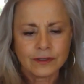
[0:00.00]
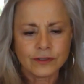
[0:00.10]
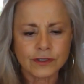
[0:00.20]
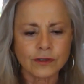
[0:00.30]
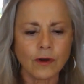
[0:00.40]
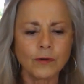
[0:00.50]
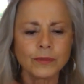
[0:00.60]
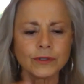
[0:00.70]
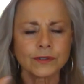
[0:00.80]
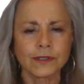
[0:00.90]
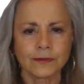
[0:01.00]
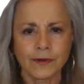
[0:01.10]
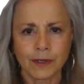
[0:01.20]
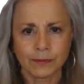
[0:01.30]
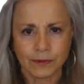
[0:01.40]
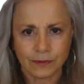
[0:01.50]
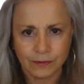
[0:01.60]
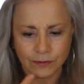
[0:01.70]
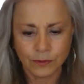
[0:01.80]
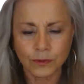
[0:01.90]
Just open yourself up
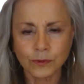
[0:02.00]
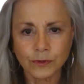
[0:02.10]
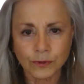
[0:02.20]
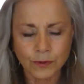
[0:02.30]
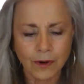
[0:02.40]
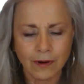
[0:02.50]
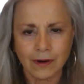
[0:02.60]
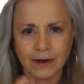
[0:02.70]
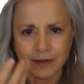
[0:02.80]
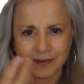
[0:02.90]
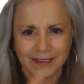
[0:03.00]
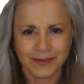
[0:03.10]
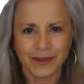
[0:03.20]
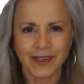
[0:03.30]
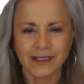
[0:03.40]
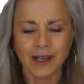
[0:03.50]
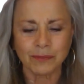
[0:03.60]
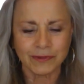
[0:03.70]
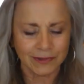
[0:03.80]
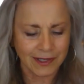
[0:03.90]
to who you are with that
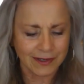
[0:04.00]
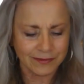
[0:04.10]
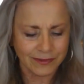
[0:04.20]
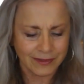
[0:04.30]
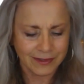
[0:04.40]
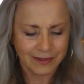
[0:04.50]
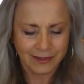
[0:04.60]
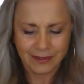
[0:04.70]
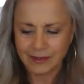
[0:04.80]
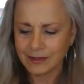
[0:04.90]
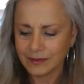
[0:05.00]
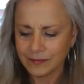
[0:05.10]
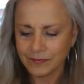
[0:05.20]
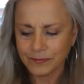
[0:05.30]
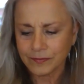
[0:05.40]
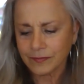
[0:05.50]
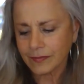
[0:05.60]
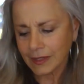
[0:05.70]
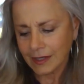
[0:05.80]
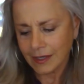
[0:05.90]
cup of love.
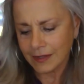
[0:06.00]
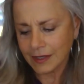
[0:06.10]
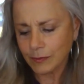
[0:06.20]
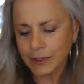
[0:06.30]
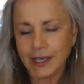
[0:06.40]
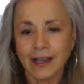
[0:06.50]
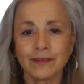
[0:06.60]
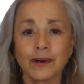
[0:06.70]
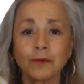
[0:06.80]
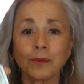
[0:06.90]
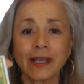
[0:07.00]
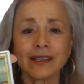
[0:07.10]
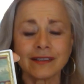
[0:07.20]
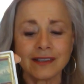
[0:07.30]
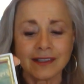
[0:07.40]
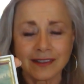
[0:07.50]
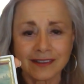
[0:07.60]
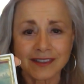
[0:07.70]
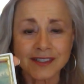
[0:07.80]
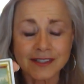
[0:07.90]
And then we have
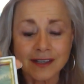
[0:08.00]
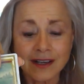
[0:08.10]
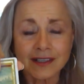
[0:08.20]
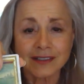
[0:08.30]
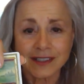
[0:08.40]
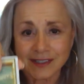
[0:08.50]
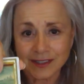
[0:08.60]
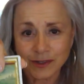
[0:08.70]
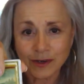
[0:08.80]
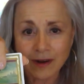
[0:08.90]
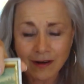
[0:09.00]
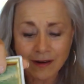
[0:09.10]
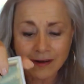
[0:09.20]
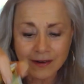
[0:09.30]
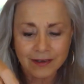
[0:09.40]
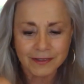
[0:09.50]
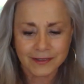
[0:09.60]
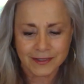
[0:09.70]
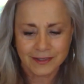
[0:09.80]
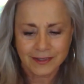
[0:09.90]
awakening. The sun is in your
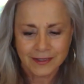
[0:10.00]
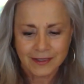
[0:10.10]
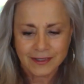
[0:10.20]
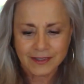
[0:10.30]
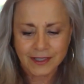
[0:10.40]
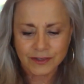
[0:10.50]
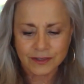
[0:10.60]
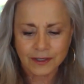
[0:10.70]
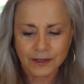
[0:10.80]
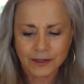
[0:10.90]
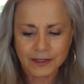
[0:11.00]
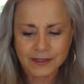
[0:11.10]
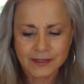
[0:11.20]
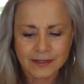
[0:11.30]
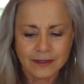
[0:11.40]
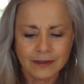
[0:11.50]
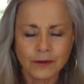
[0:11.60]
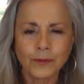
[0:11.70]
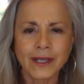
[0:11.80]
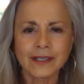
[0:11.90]
heart, Sagittarius.
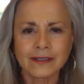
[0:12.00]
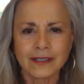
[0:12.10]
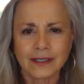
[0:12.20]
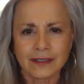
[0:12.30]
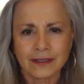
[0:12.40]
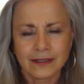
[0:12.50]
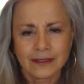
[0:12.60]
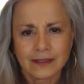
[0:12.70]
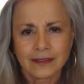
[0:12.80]
Awakening.